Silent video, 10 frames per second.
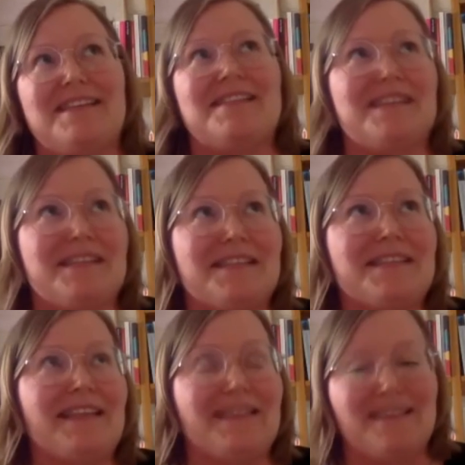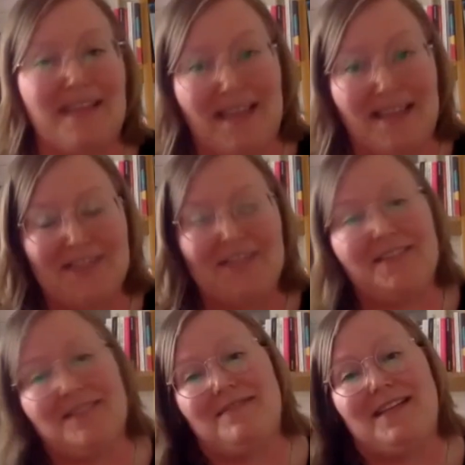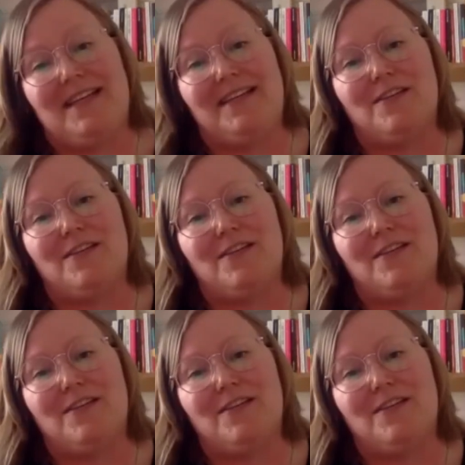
such that the nature is really